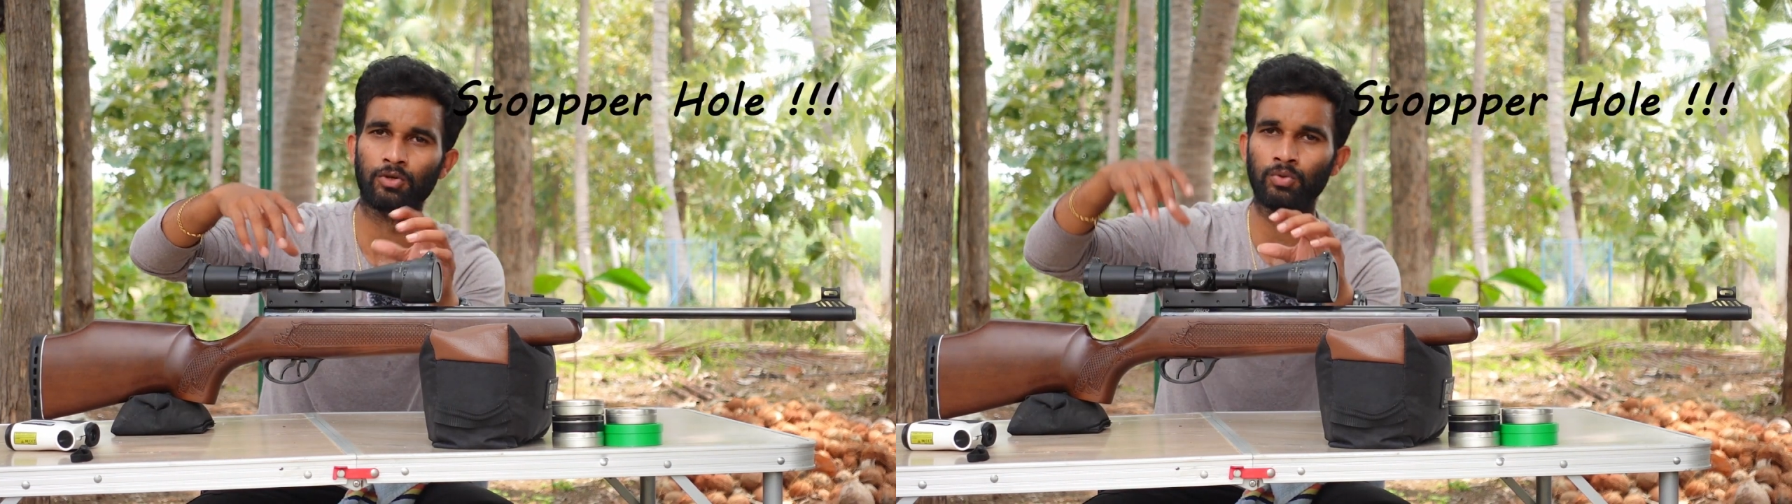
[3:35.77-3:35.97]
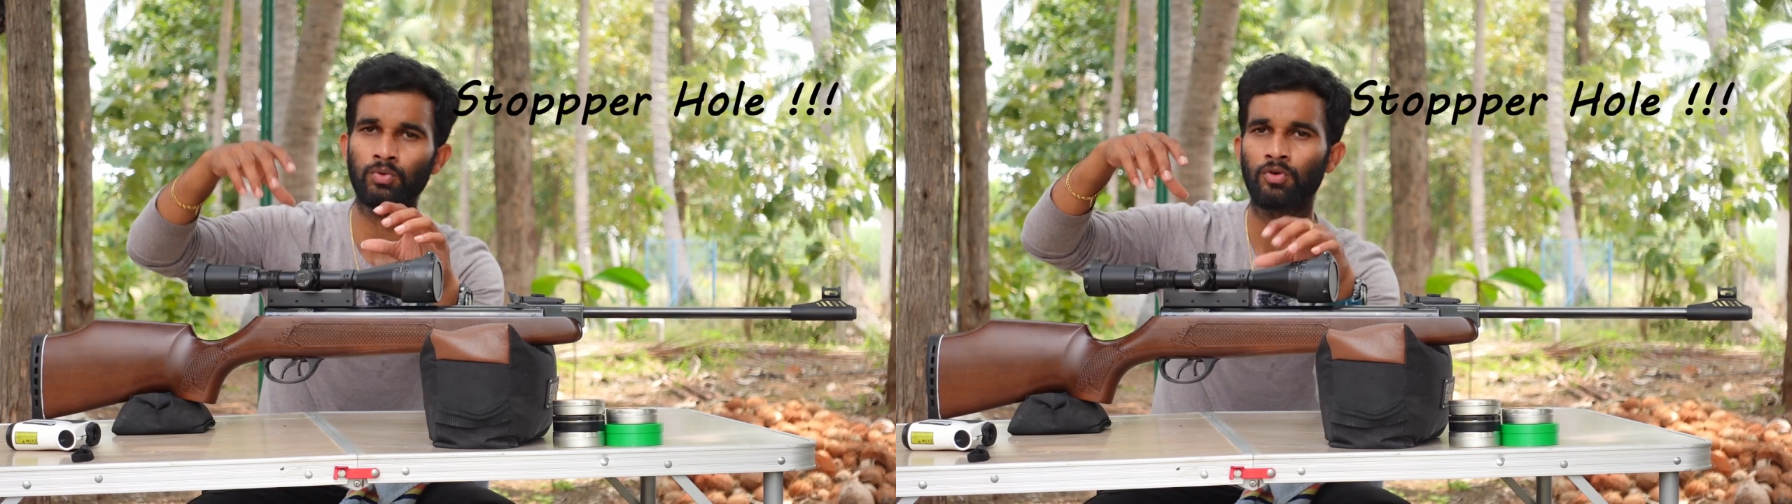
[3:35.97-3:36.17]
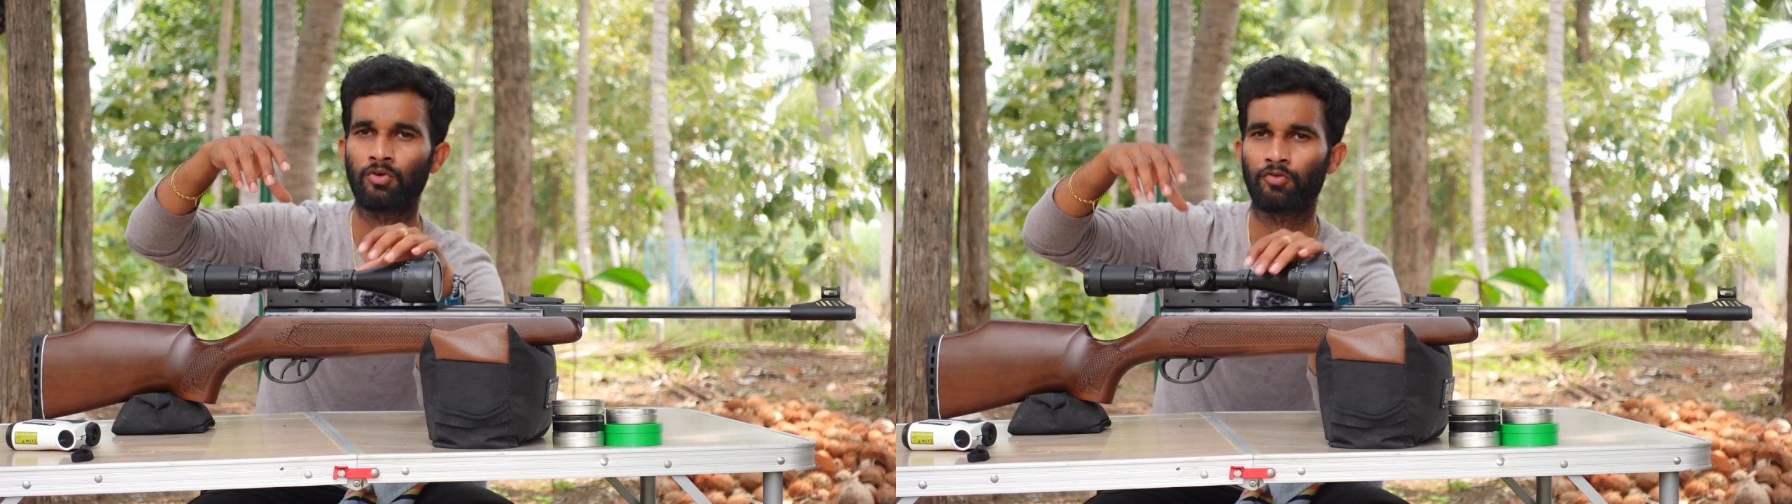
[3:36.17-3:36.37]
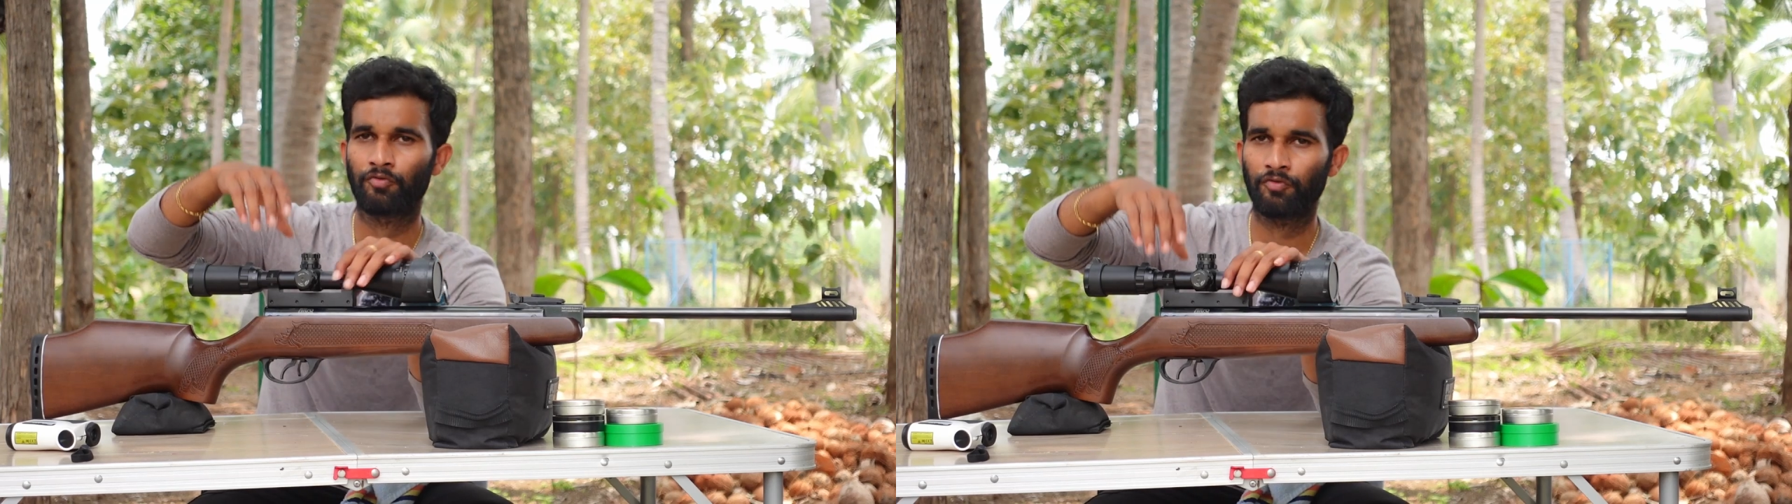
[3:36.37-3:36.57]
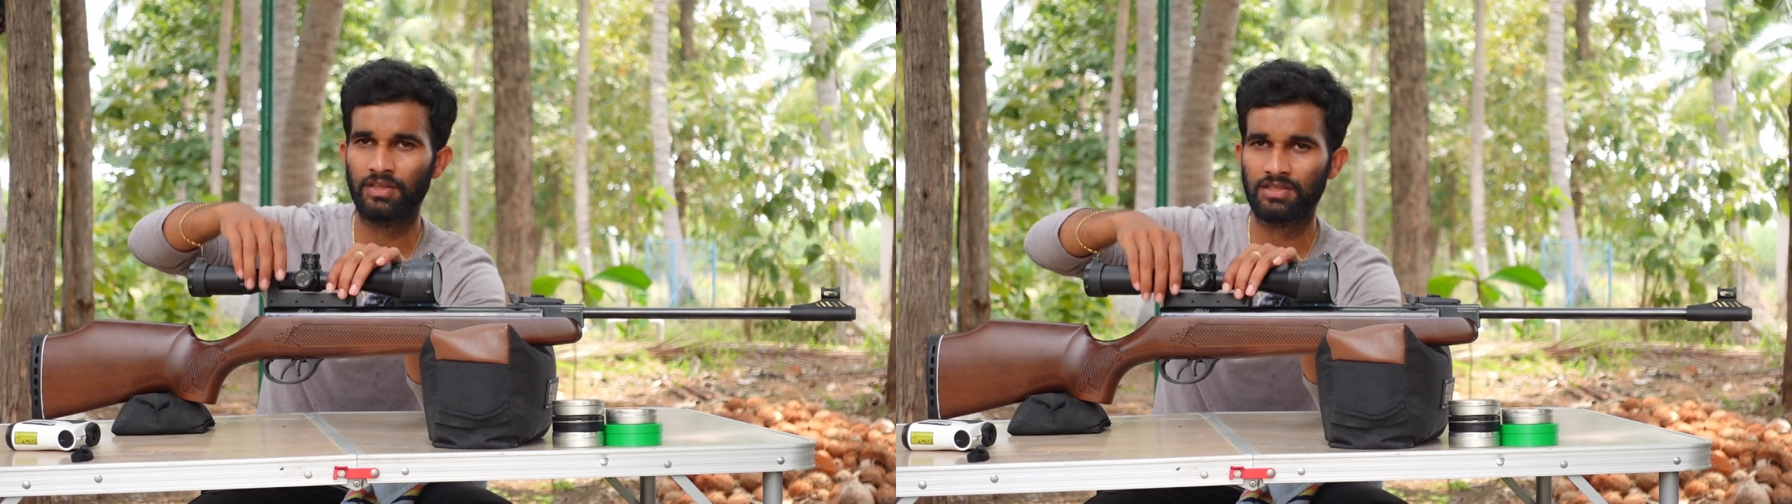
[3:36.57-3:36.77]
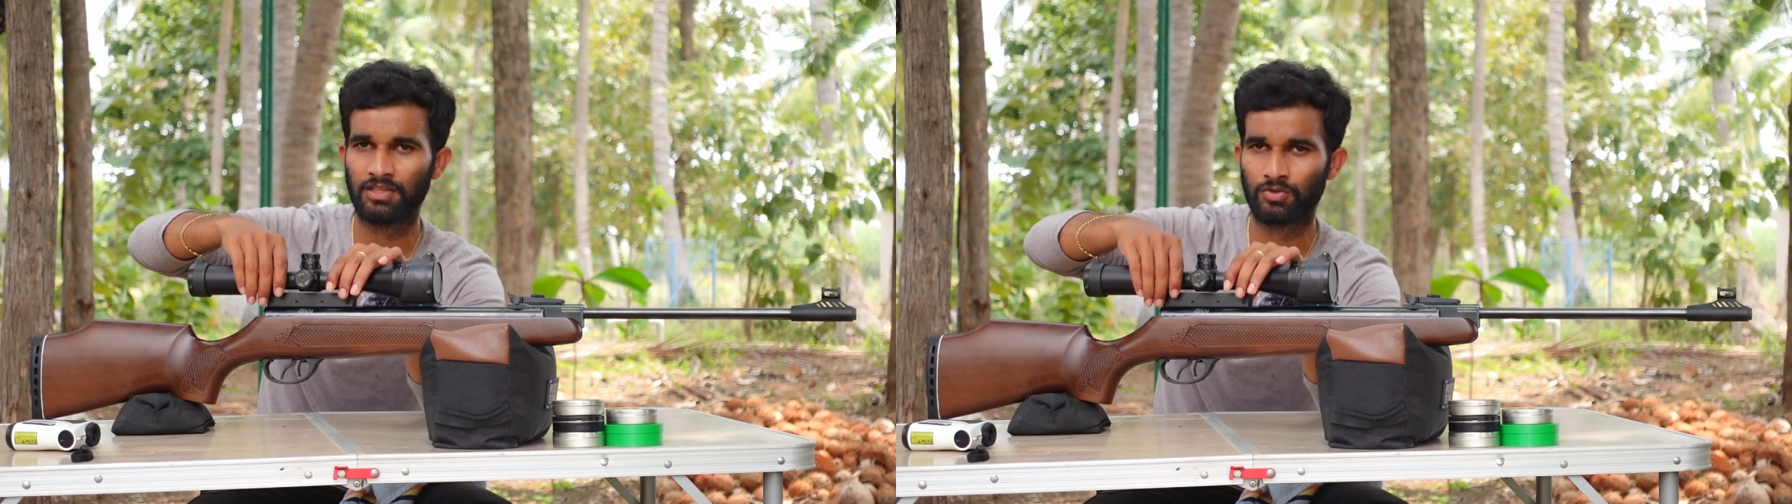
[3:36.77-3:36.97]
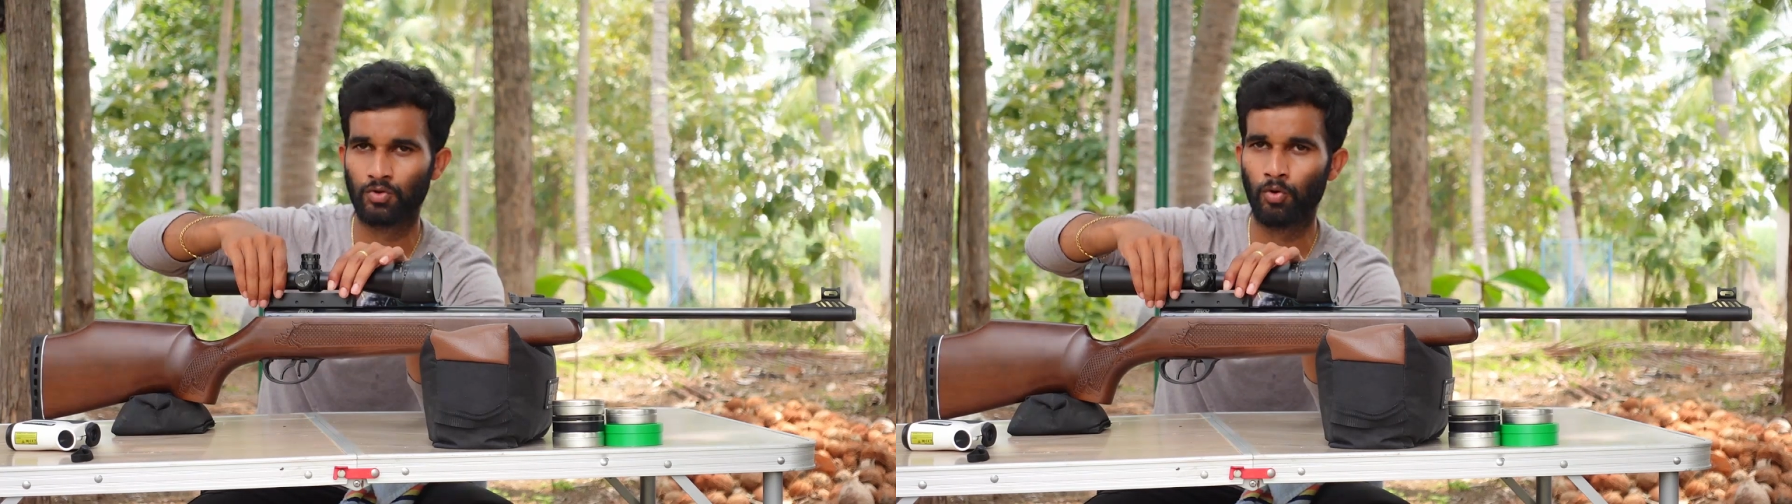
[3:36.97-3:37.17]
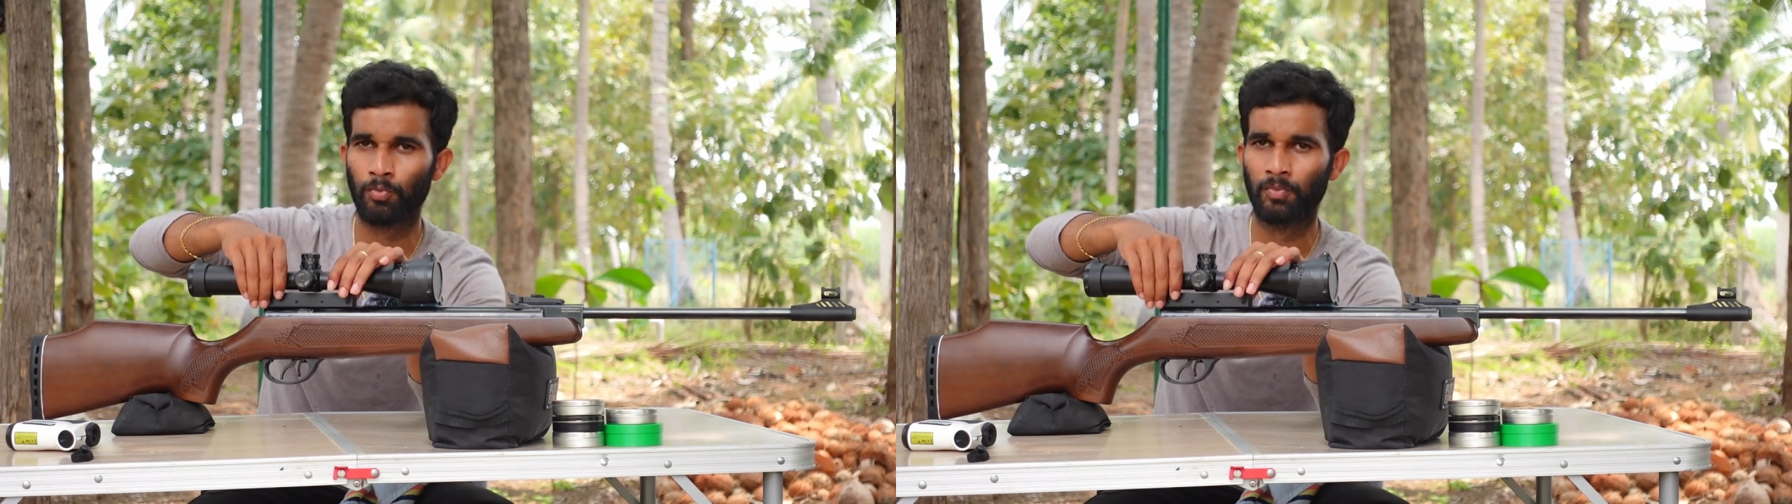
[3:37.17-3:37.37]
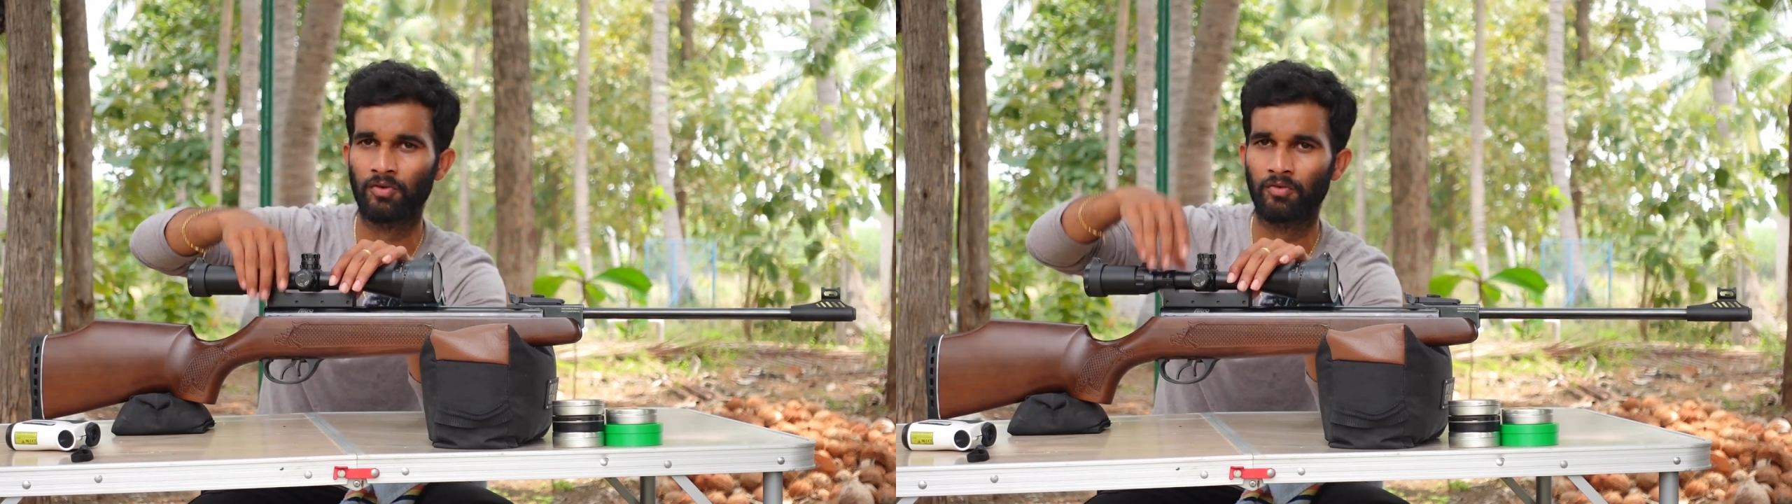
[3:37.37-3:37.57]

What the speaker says: to fix the scope